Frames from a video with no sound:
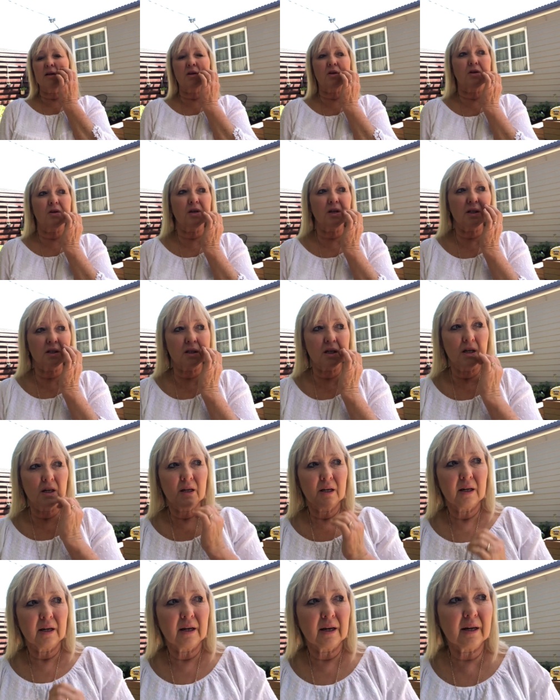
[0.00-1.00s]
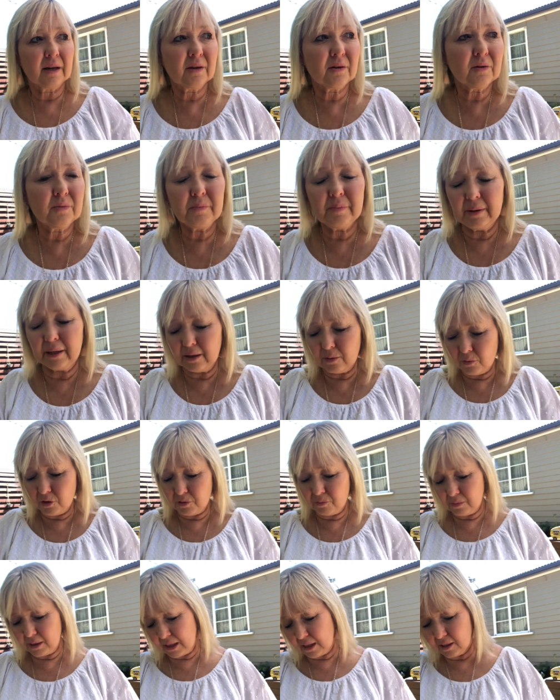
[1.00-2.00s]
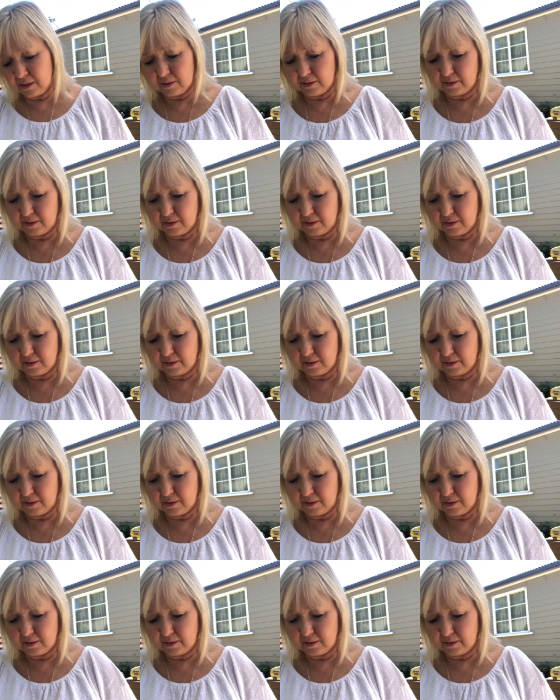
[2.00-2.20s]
guys. Hang on, bear with me.